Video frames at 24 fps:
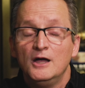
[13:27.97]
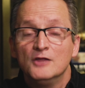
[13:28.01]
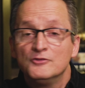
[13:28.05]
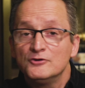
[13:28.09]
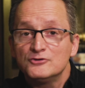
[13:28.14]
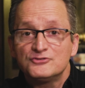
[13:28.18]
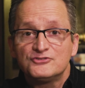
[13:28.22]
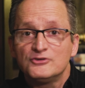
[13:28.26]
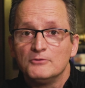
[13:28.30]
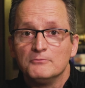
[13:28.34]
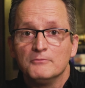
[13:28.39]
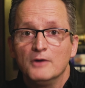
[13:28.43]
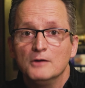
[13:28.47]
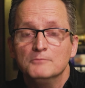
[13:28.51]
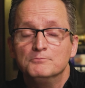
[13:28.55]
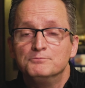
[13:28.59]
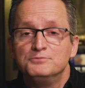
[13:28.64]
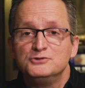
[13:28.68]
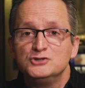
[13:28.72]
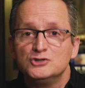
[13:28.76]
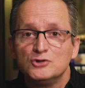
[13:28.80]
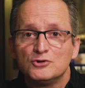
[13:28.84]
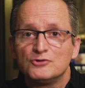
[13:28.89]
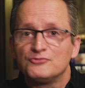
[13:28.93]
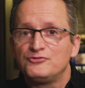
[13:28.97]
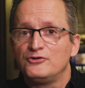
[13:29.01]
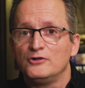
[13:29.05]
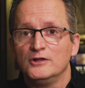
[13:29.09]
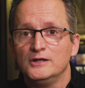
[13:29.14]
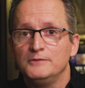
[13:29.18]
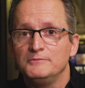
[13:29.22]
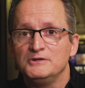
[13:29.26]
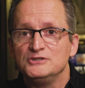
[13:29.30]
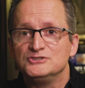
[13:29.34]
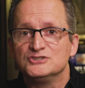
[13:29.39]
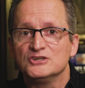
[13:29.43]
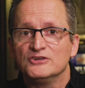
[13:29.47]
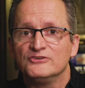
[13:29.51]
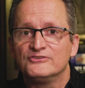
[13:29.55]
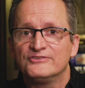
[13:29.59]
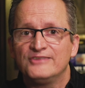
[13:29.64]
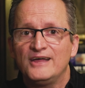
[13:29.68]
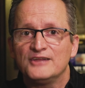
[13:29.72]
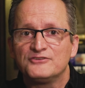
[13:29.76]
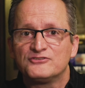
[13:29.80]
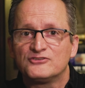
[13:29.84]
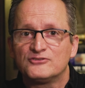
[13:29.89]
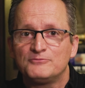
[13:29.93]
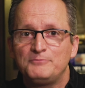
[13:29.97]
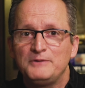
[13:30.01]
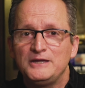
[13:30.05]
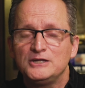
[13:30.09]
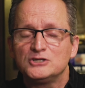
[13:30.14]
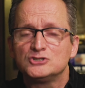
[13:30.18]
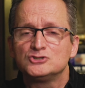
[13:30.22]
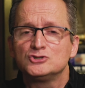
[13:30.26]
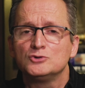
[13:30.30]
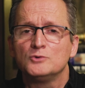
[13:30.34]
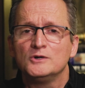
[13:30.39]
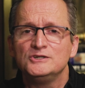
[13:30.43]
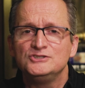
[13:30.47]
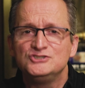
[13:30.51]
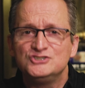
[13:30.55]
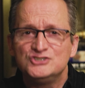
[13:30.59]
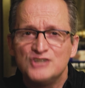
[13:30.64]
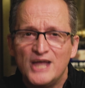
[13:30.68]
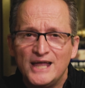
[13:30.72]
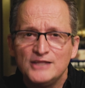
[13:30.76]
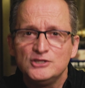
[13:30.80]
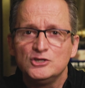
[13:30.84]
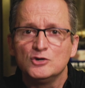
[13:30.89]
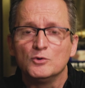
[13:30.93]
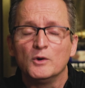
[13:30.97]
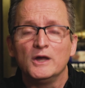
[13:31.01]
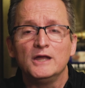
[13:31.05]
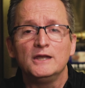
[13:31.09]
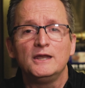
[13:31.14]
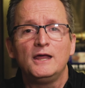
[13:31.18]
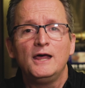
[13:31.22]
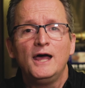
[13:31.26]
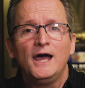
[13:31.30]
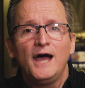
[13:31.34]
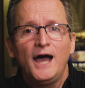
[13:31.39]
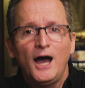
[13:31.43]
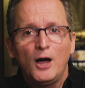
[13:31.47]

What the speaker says: There's some beautiful images that speak to a genuine,